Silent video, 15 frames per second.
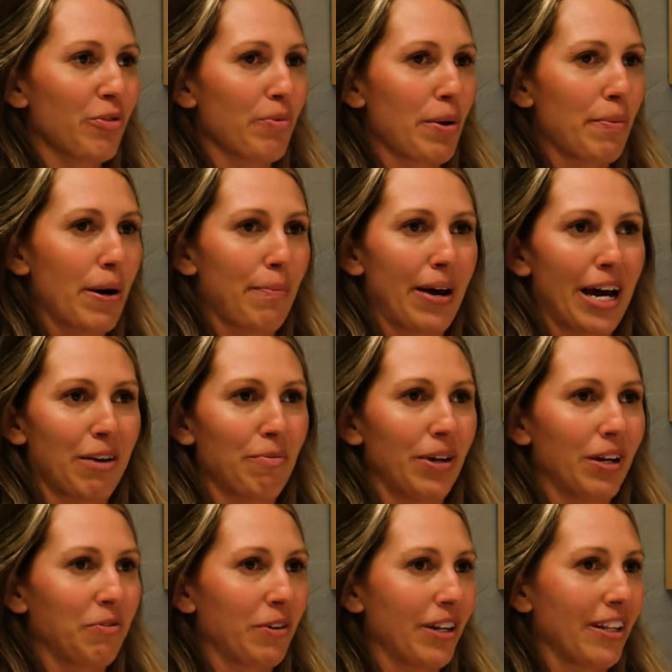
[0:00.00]
my mom had me
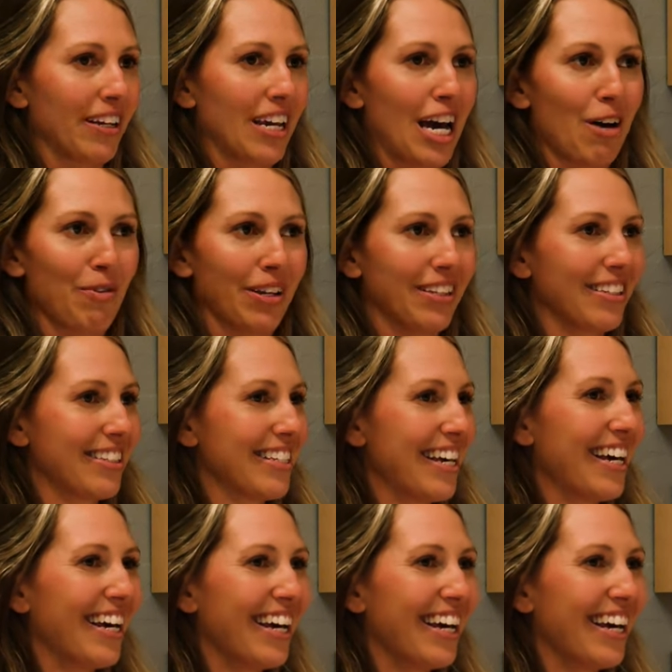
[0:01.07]
in one of the cabins.